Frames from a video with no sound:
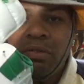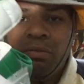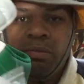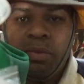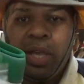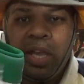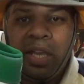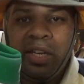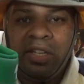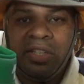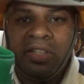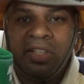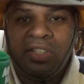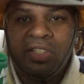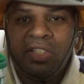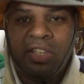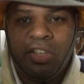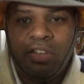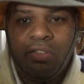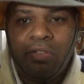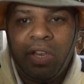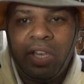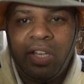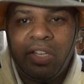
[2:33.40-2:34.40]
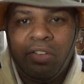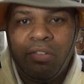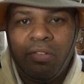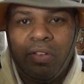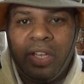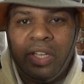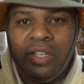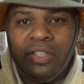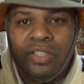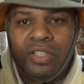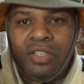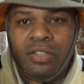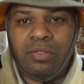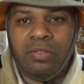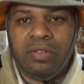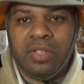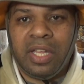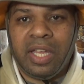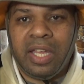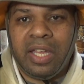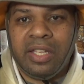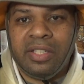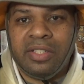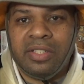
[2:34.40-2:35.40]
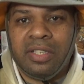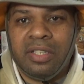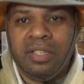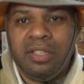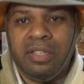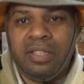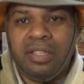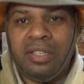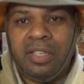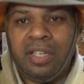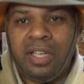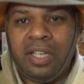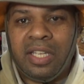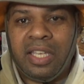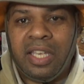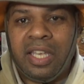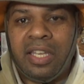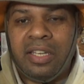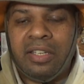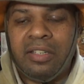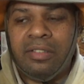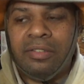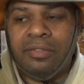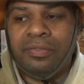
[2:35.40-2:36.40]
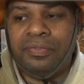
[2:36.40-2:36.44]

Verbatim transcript: Man, this is a great, great shoe, guys. Again,